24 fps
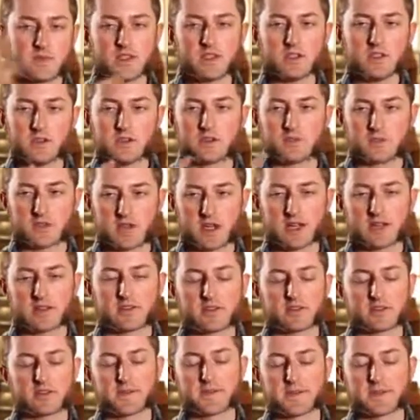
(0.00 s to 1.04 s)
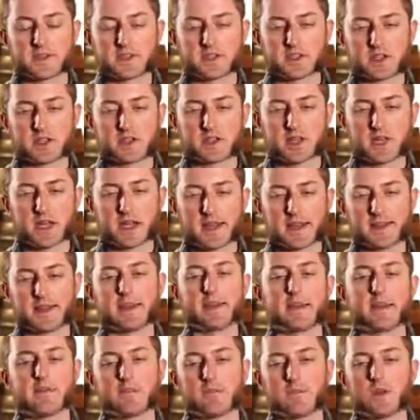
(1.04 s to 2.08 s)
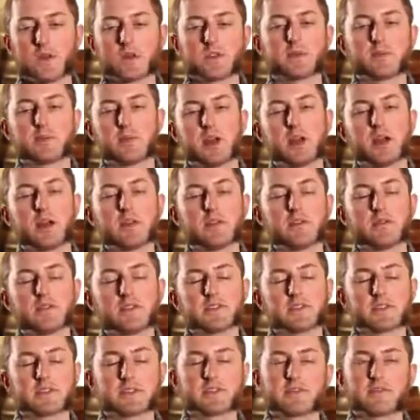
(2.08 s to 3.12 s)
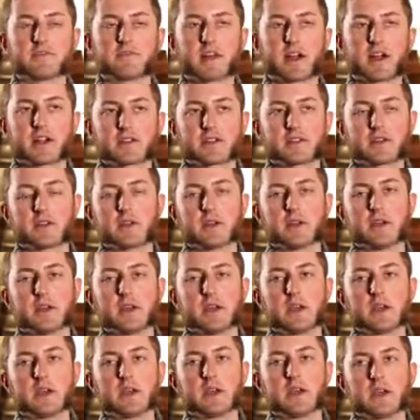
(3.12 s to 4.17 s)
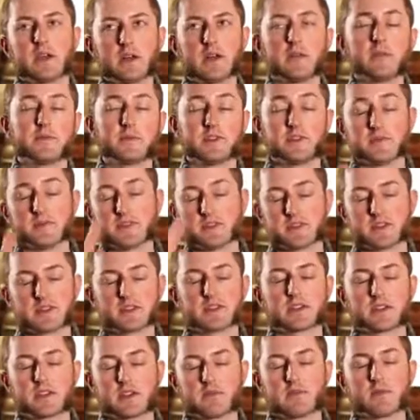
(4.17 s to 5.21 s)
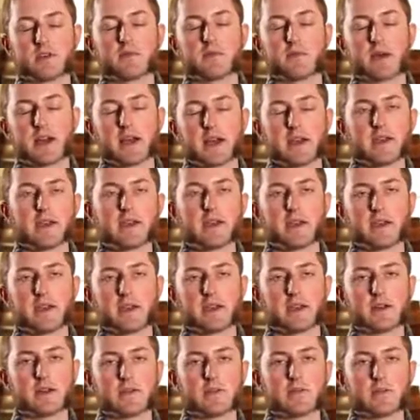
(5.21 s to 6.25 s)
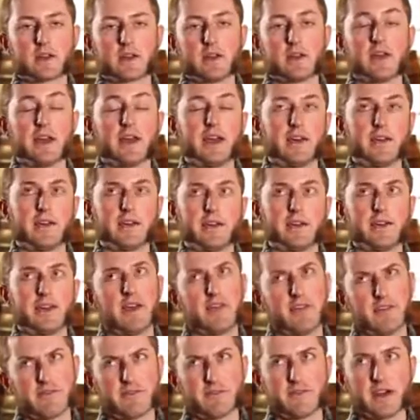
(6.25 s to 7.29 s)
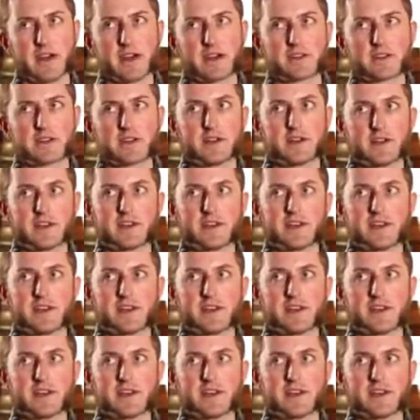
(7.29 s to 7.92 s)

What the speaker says: Subtract those from each other, and then multiply the resulting factor, the resulting number by a what we call F factor.